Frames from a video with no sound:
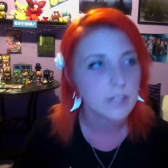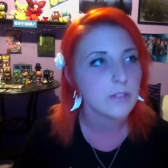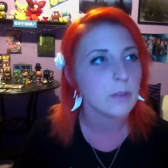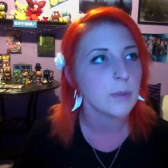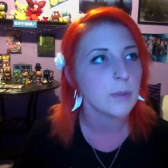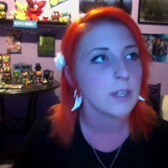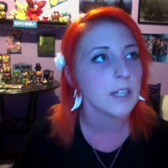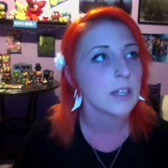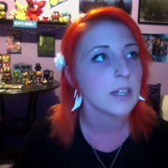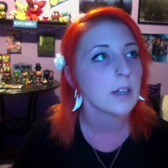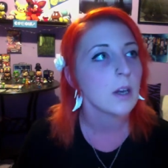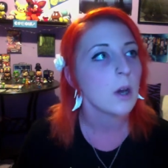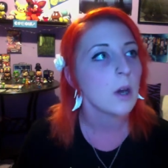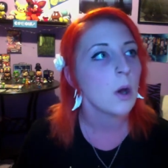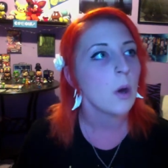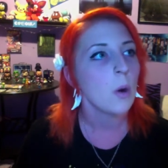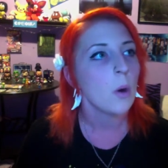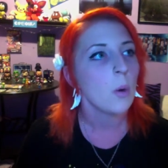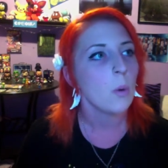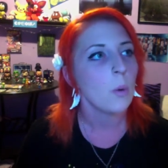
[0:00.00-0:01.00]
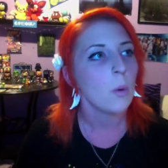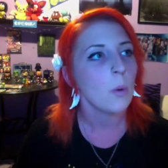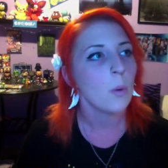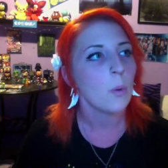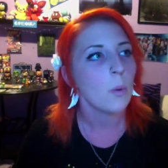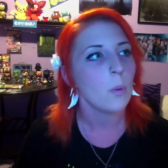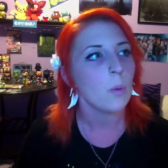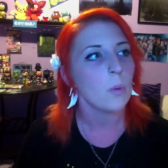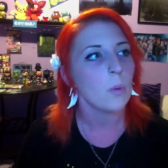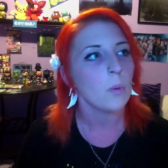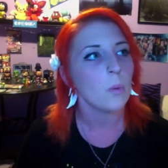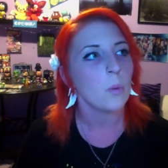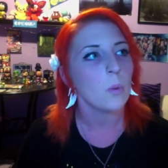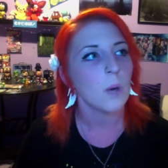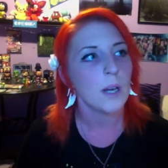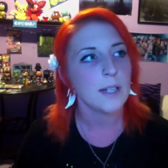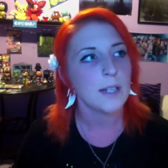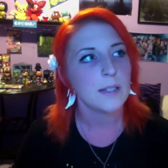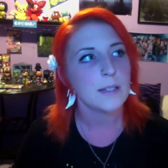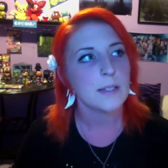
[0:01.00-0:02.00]
week.
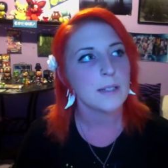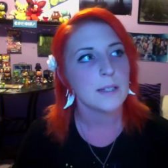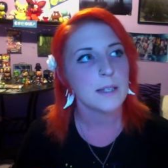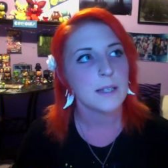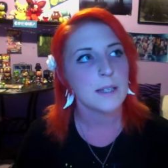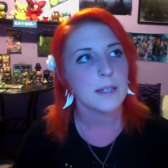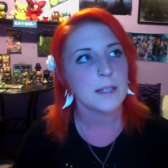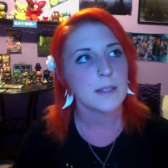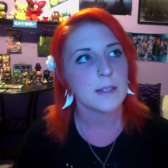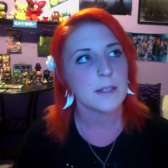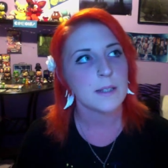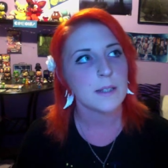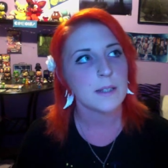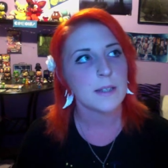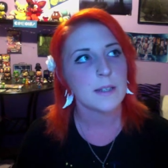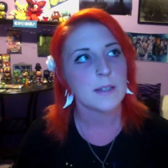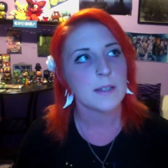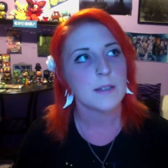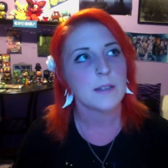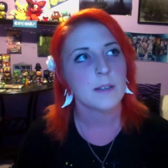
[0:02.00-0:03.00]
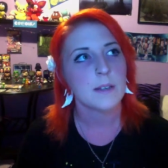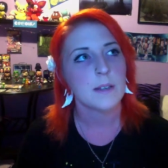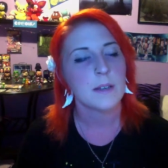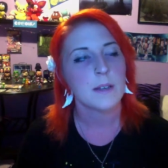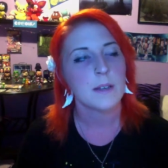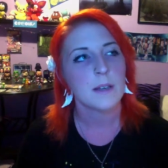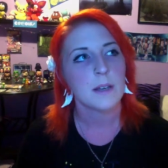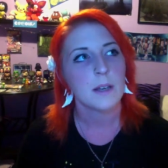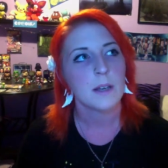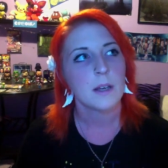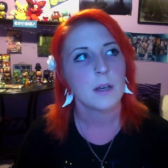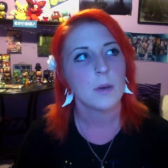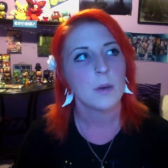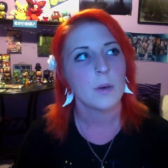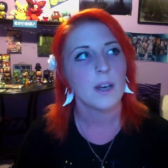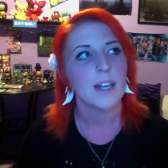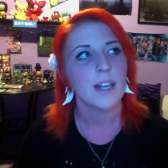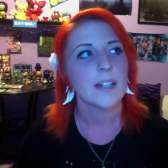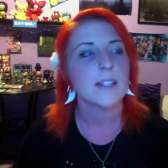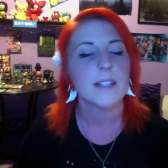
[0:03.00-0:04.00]
What is,
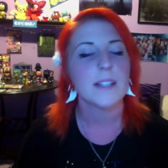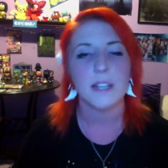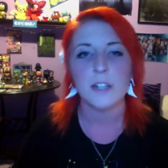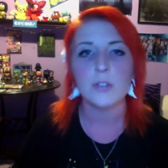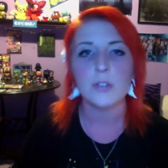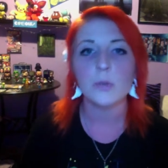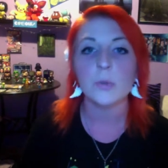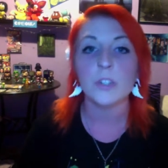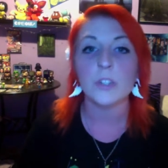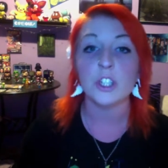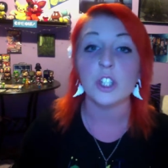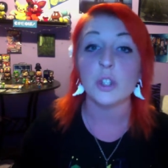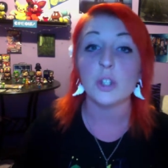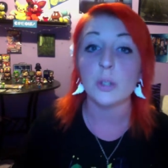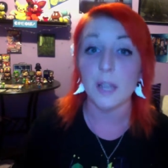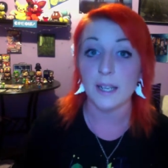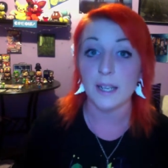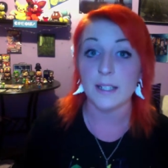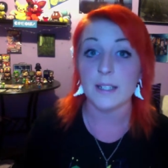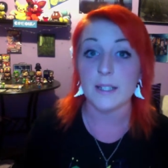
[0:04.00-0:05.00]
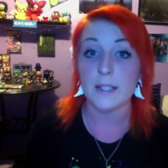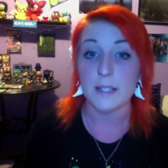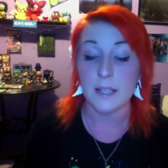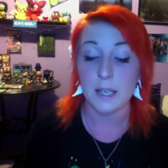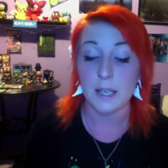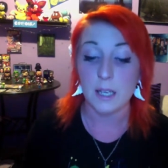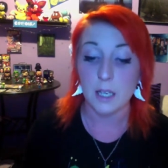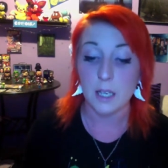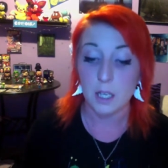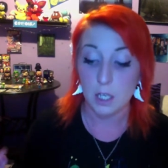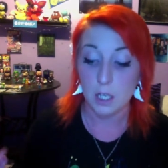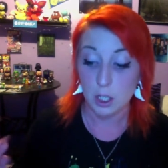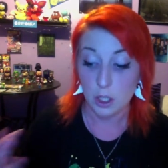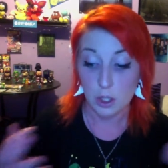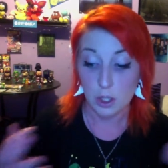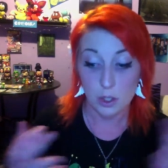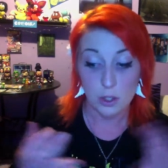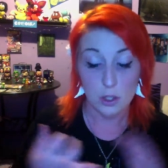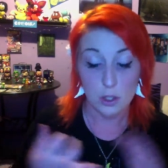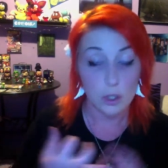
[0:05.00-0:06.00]
what kind of schedule would you like to see?
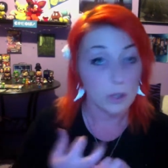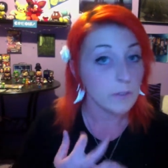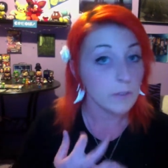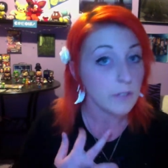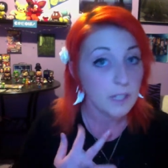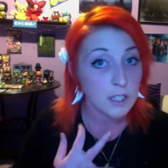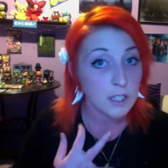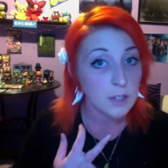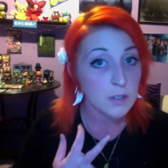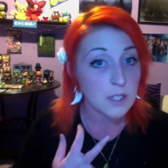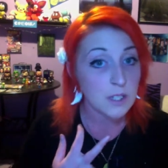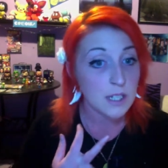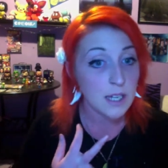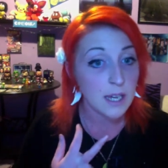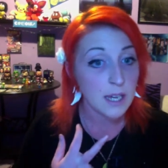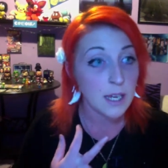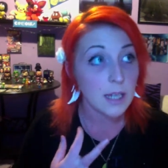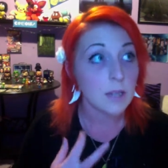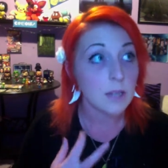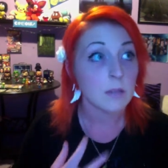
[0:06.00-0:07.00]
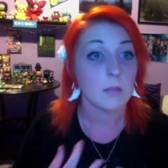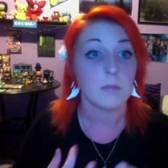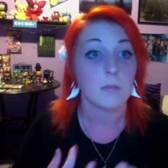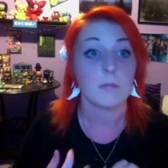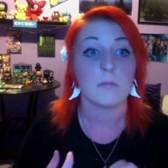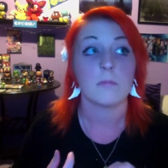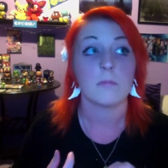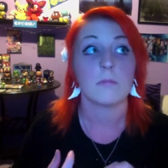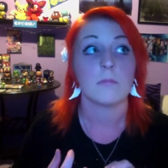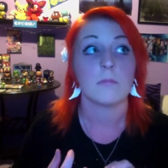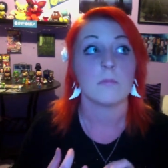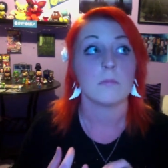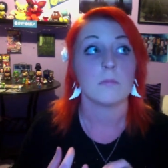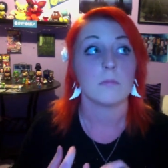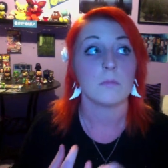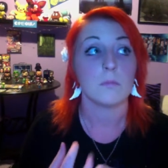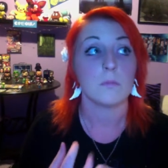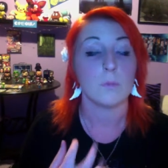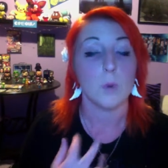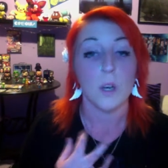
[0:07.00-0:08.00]
Two videos a day?
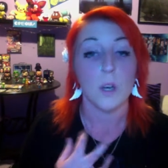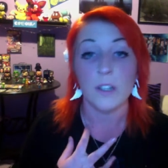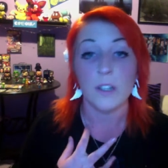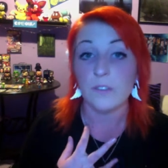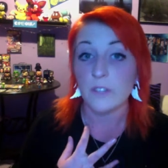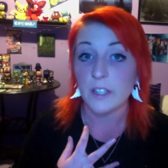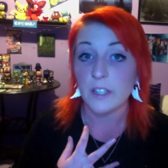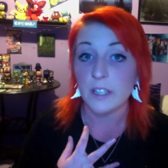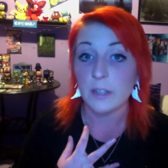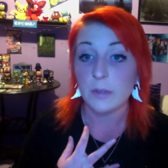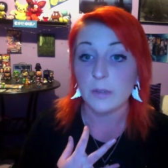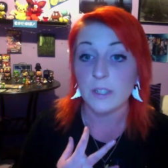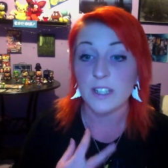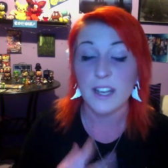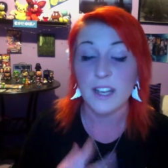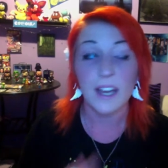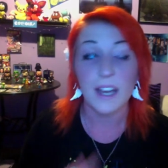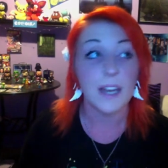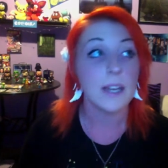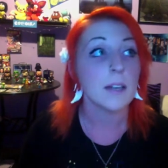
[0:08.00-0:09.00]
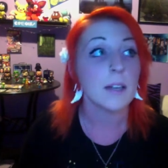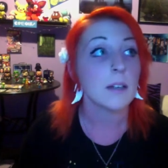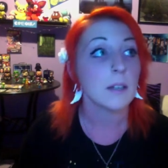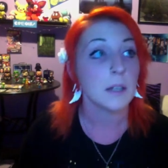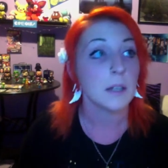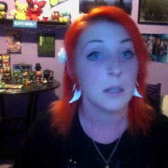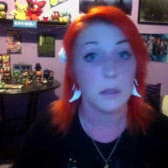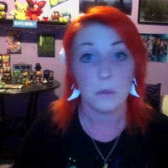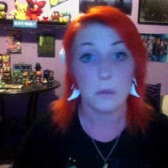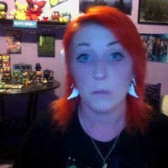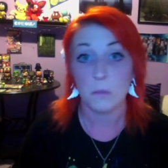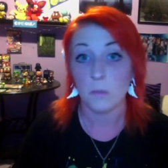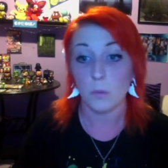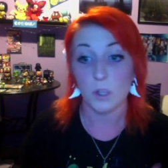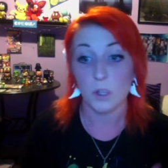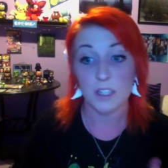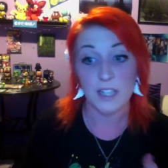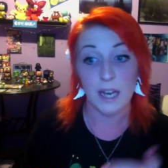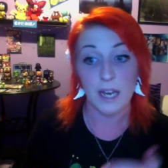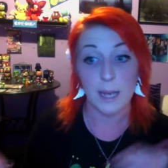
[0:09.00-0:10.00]
One video a day?
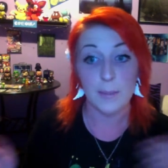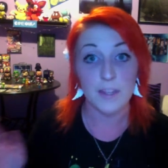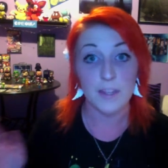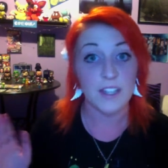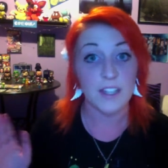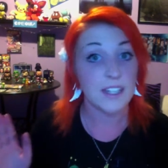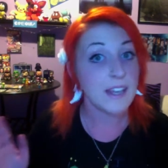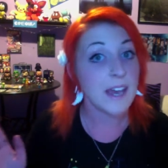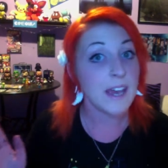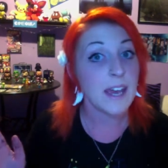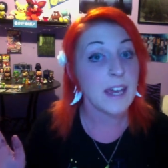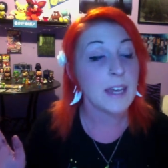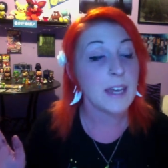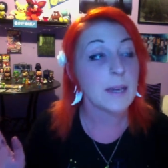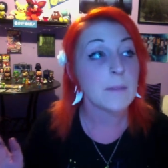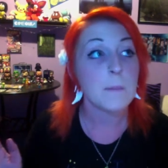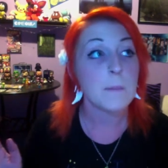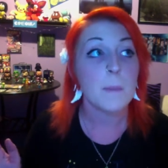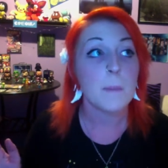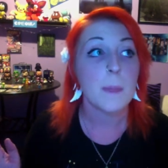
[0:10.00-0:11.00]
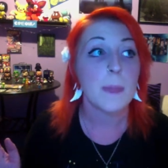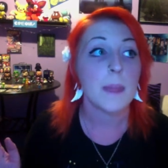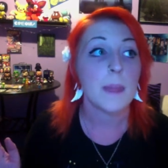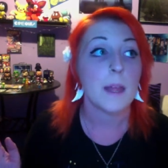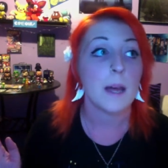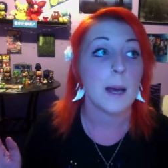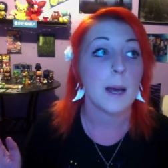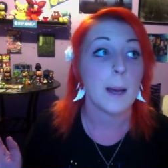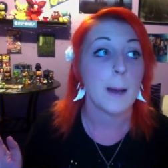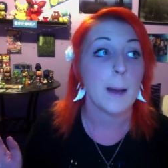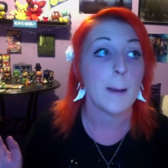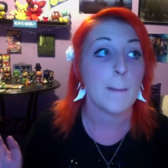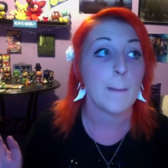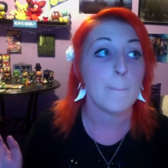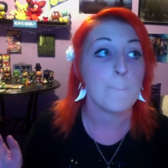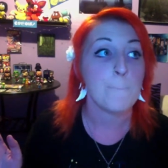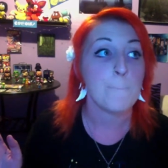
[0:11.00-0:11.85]
What time of the day? Um,